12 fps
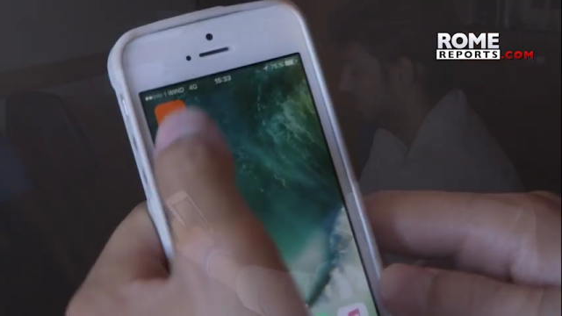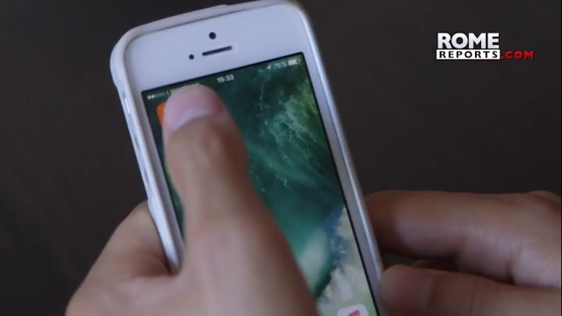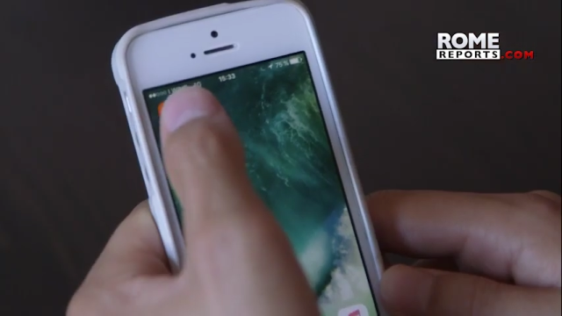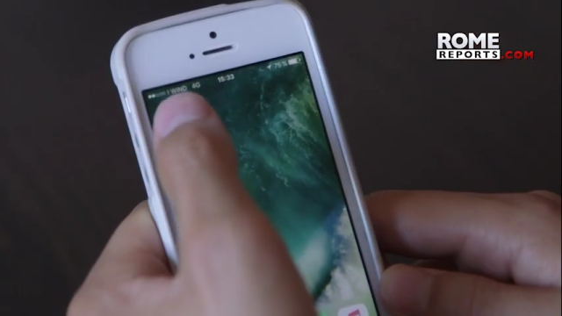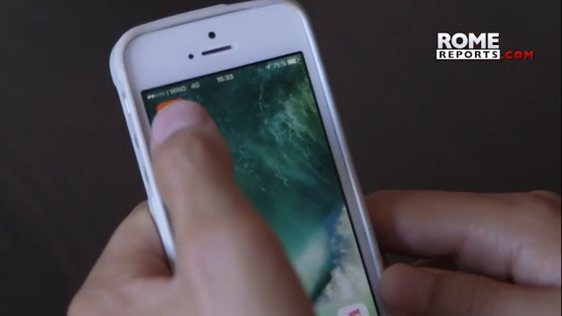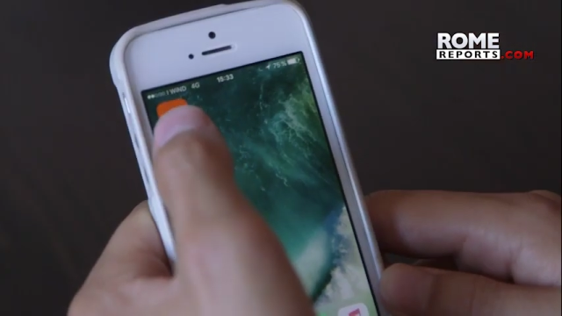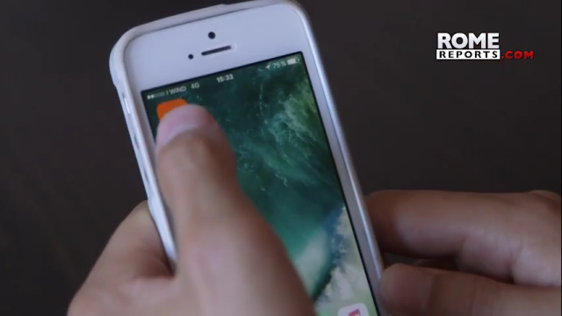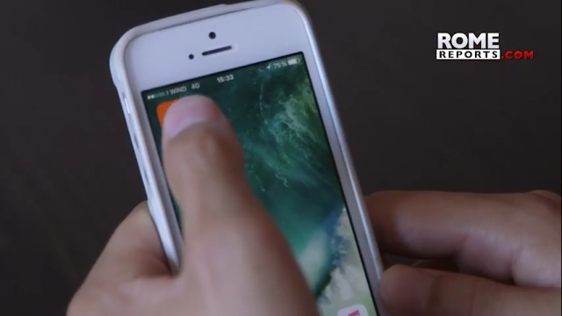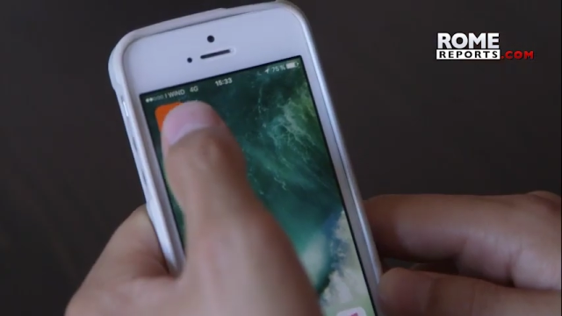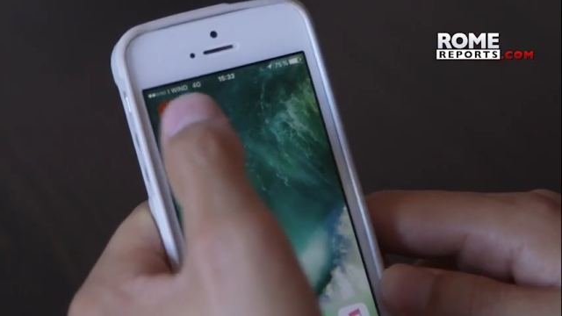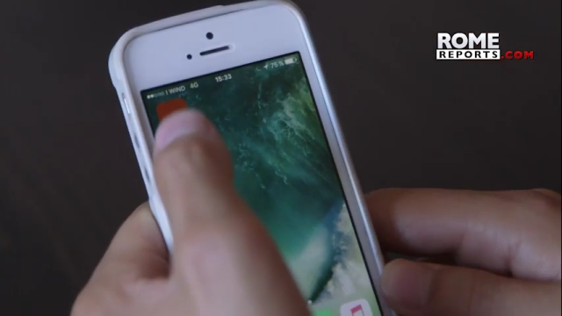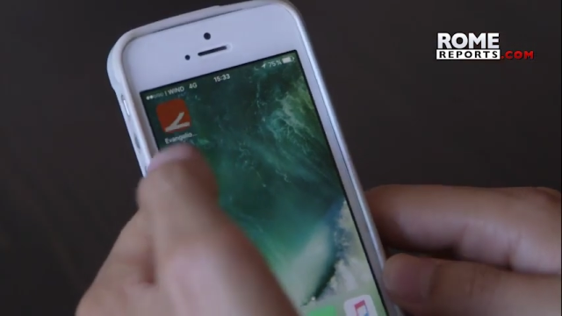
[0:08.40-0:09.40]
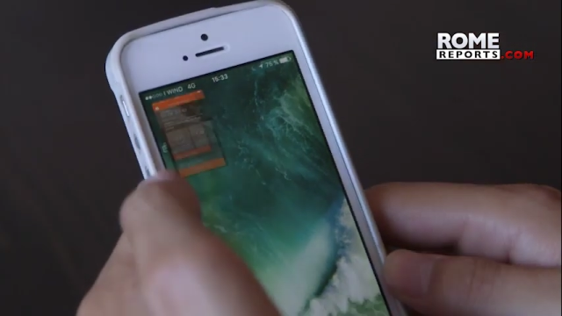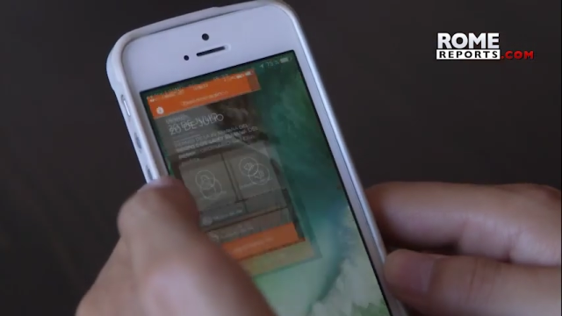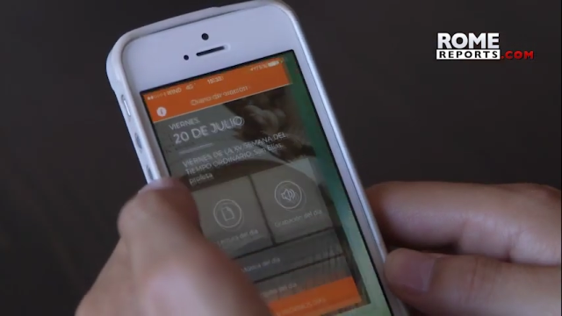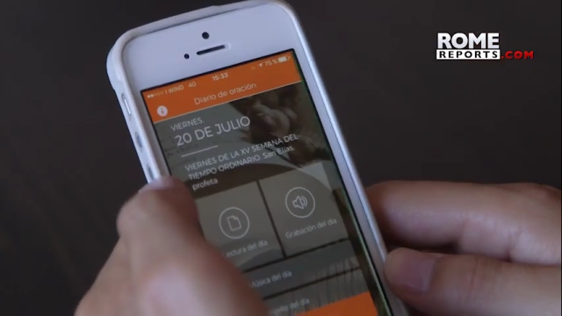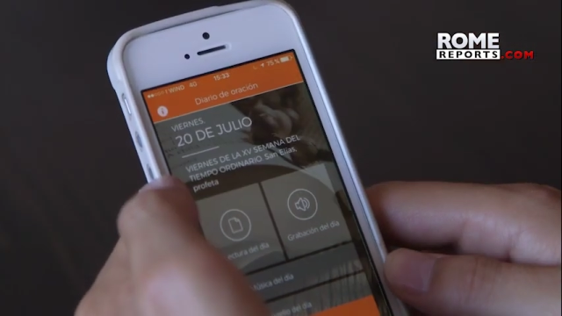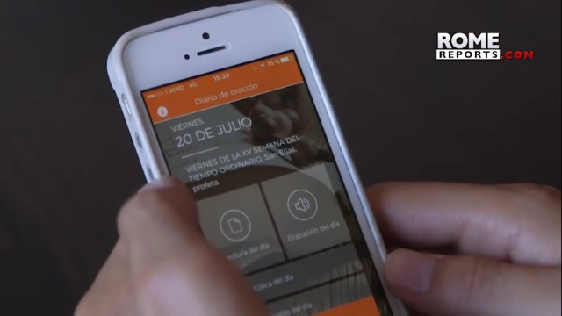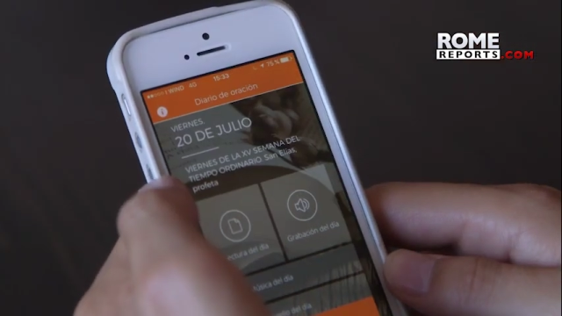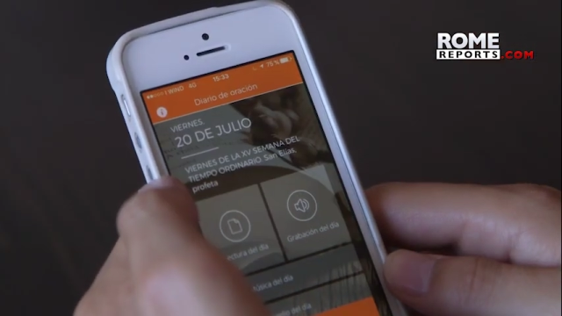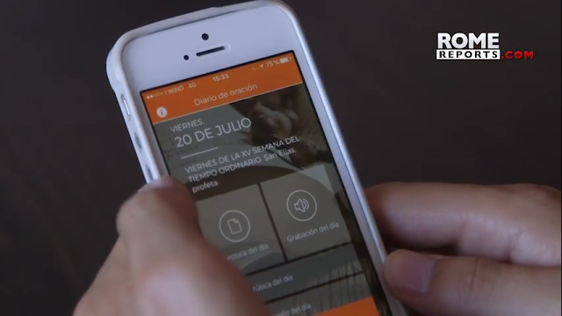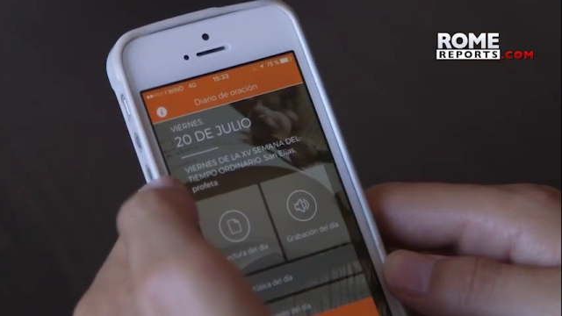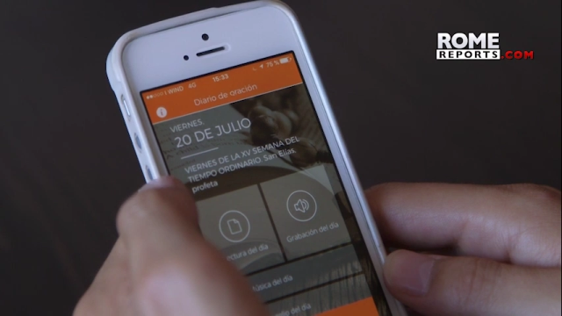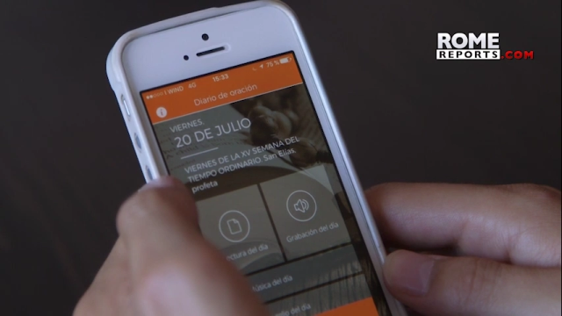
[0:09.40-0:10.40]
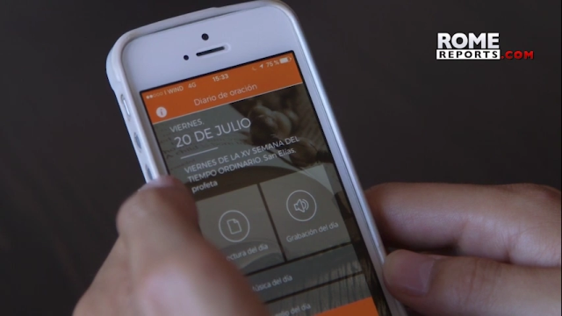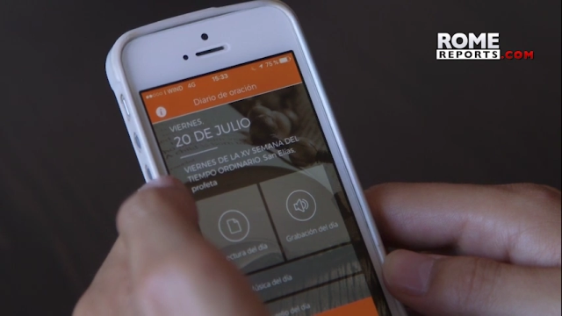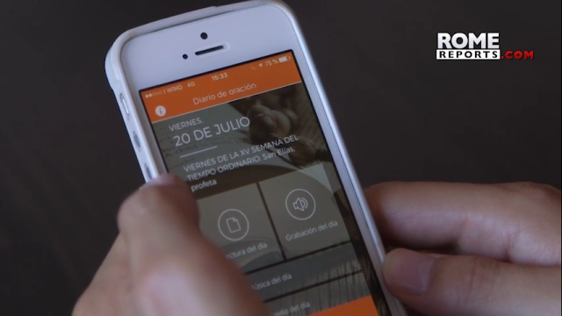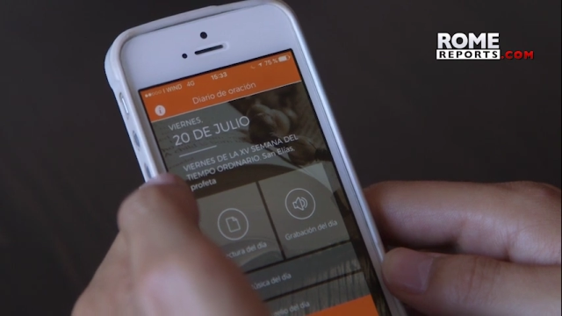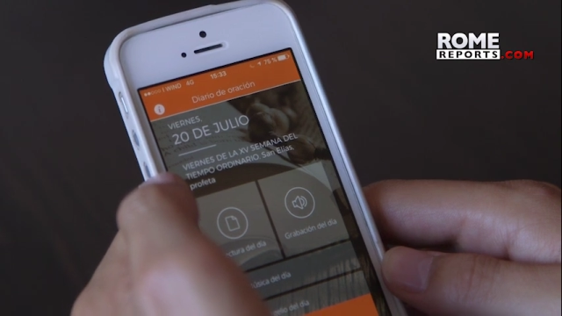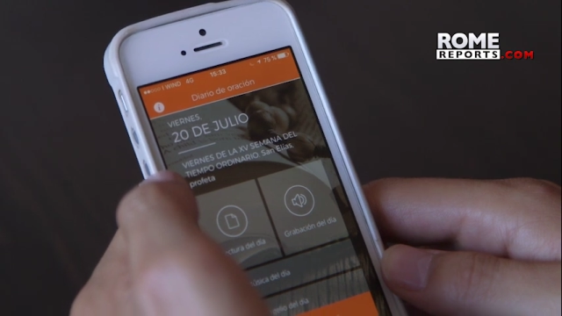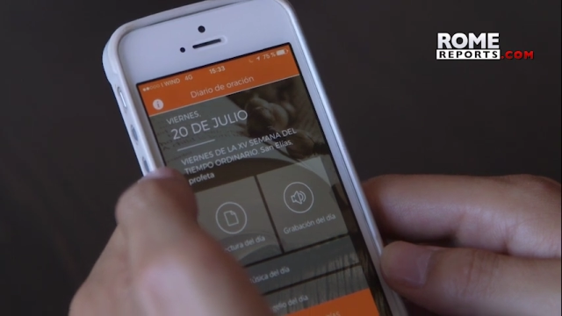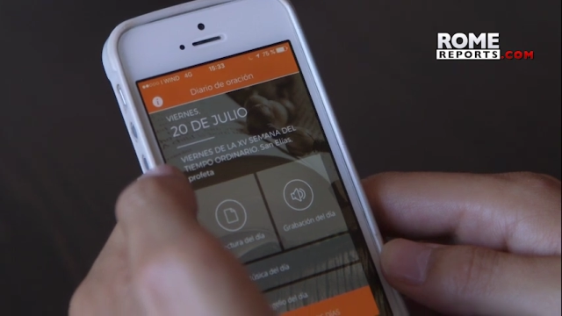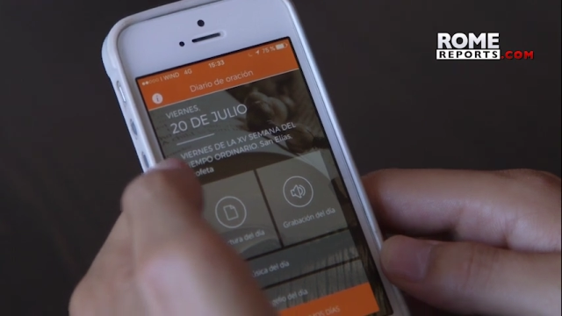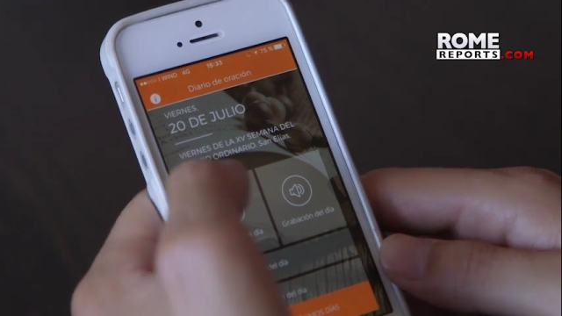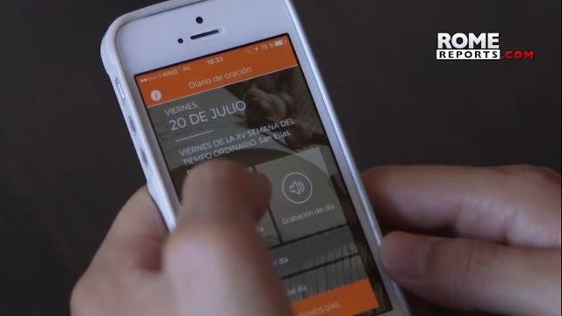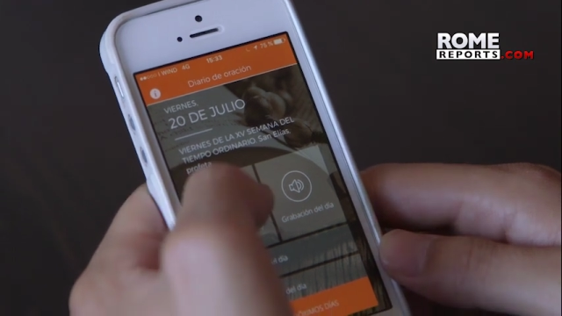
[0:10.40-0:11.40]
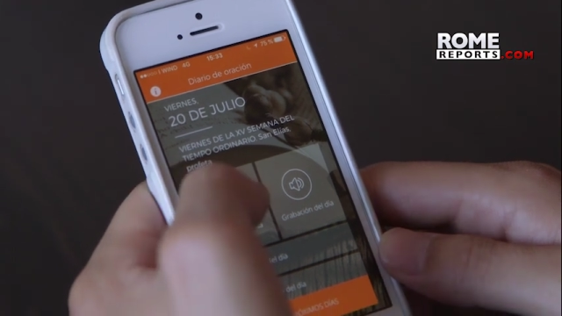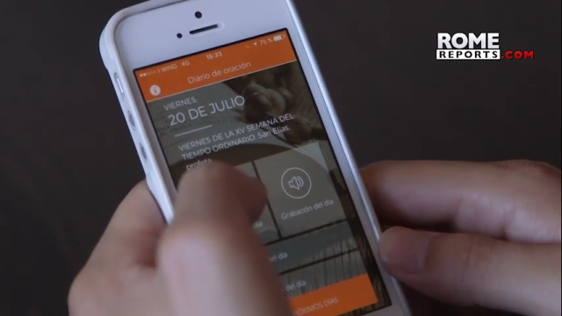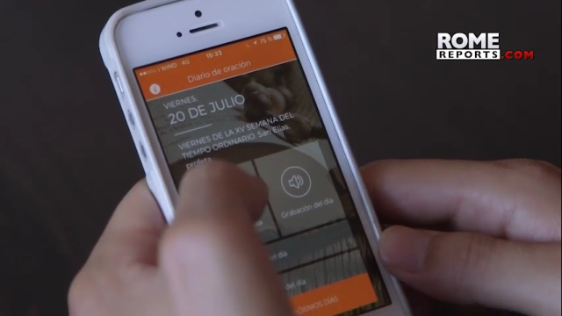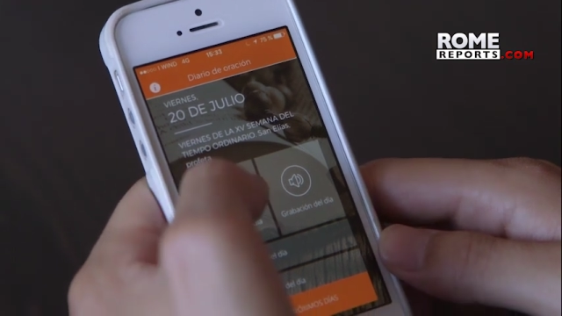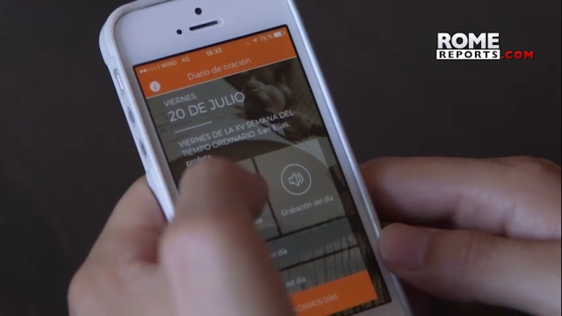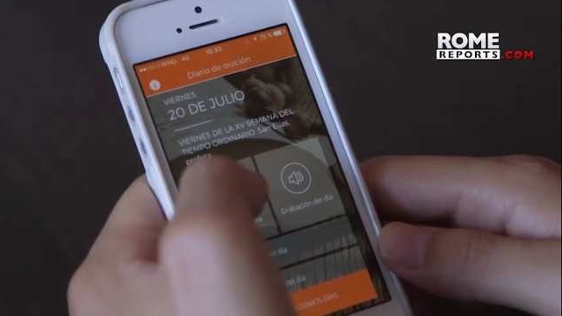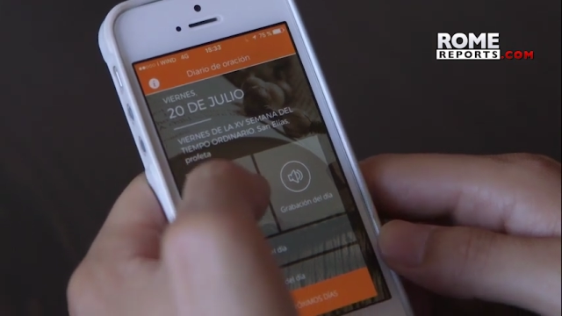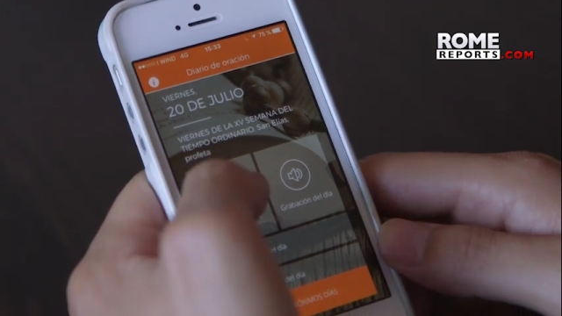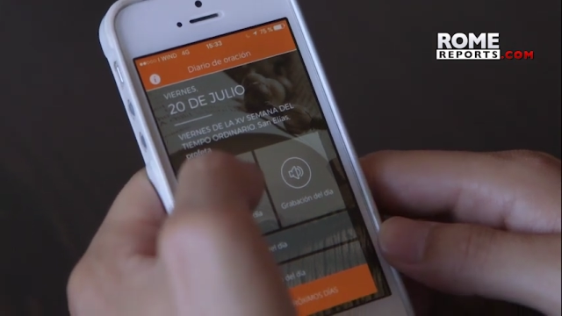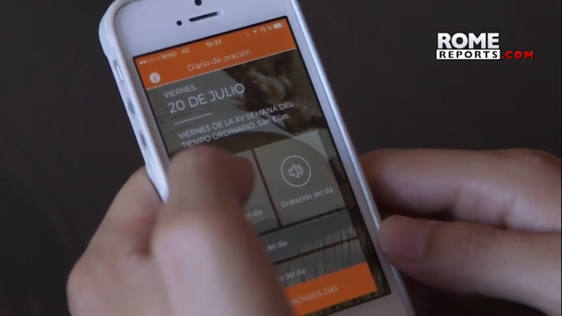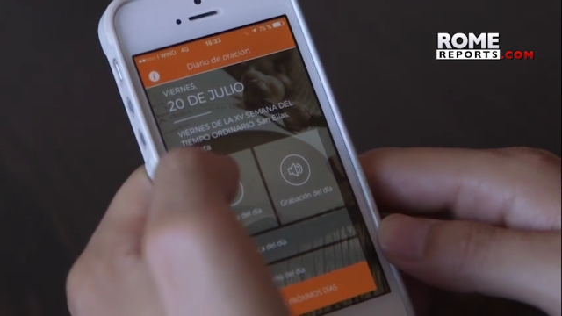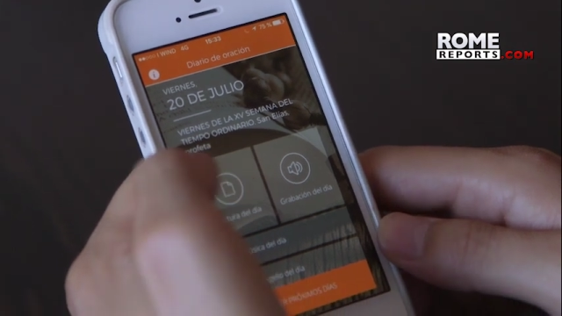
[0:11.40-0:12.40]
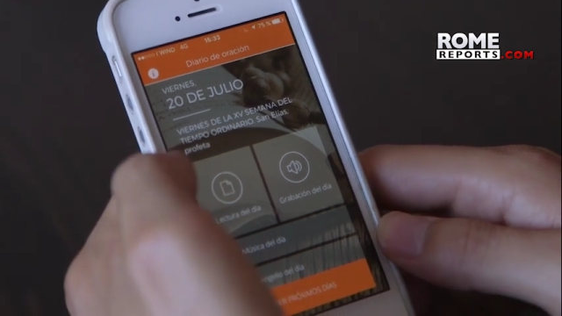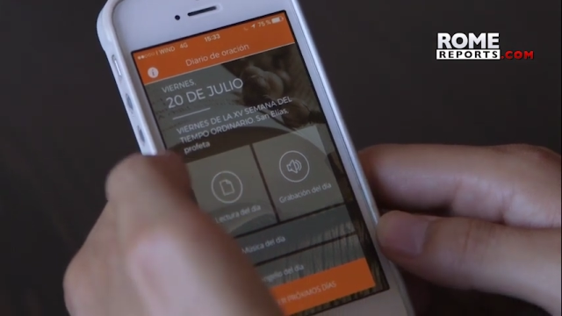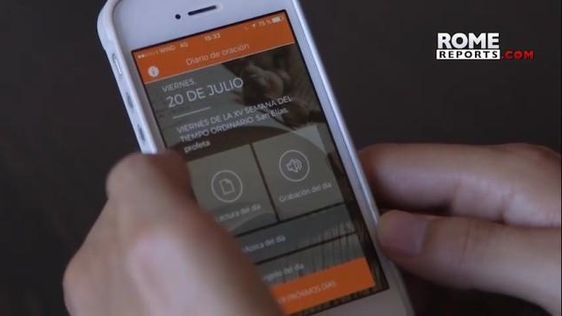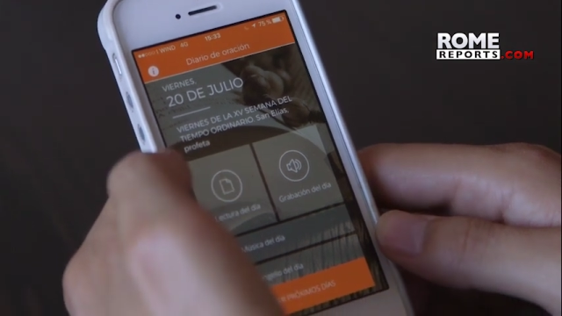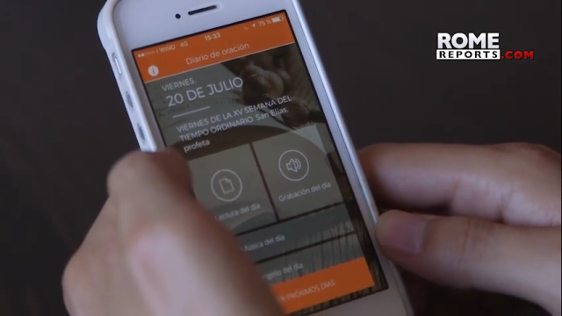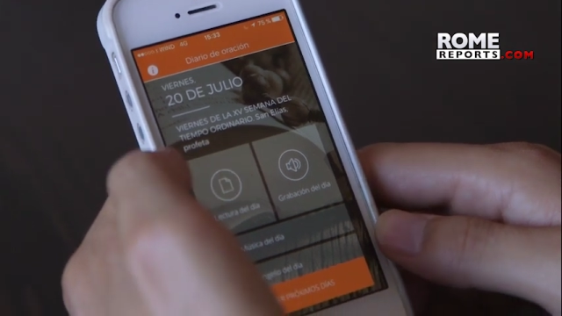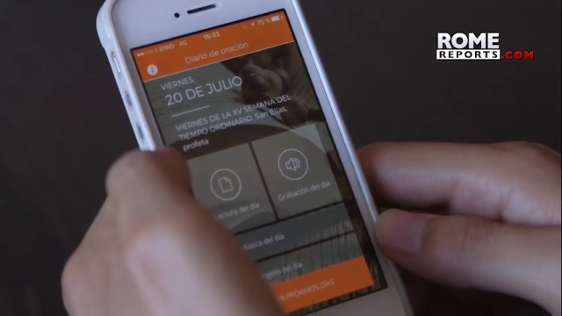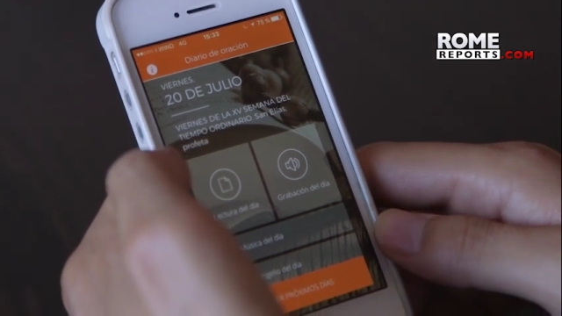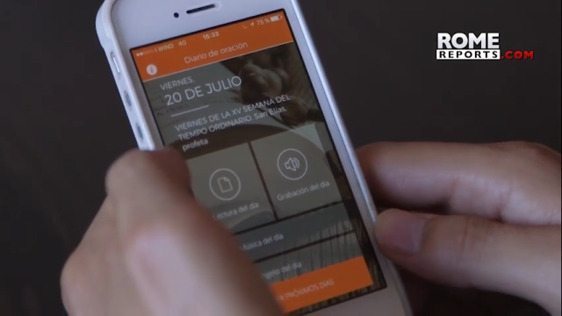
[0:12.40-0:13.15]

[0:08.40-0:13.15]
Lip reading: No face is visible, so there are no lips to read.